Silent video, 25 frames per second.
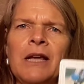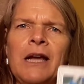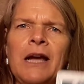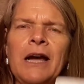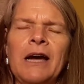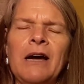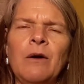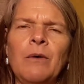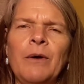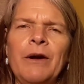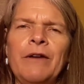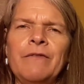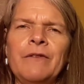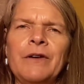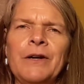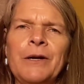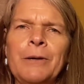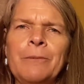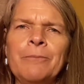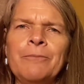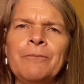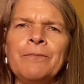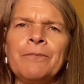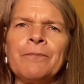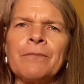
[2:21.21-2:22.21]

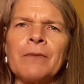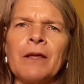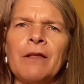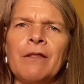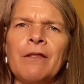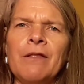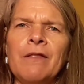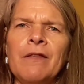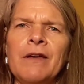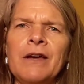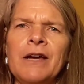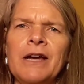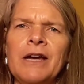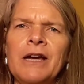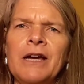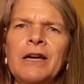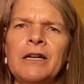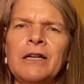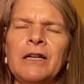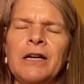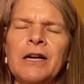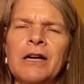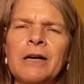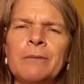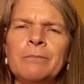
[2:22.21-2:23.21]
However,
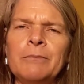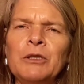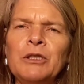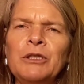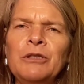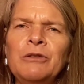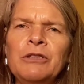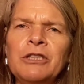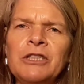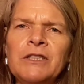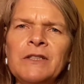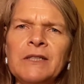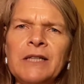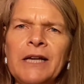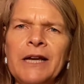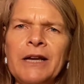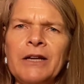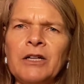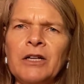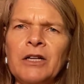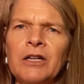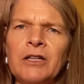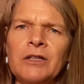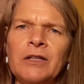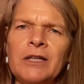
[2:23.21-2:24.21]
the lunar
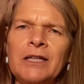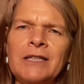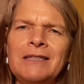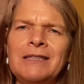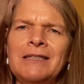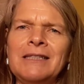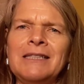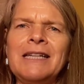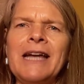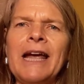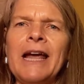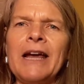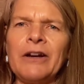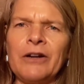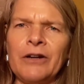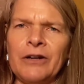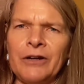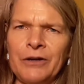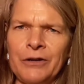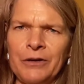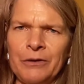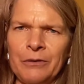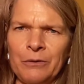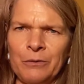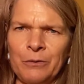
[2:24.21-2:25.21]
cycle is staggered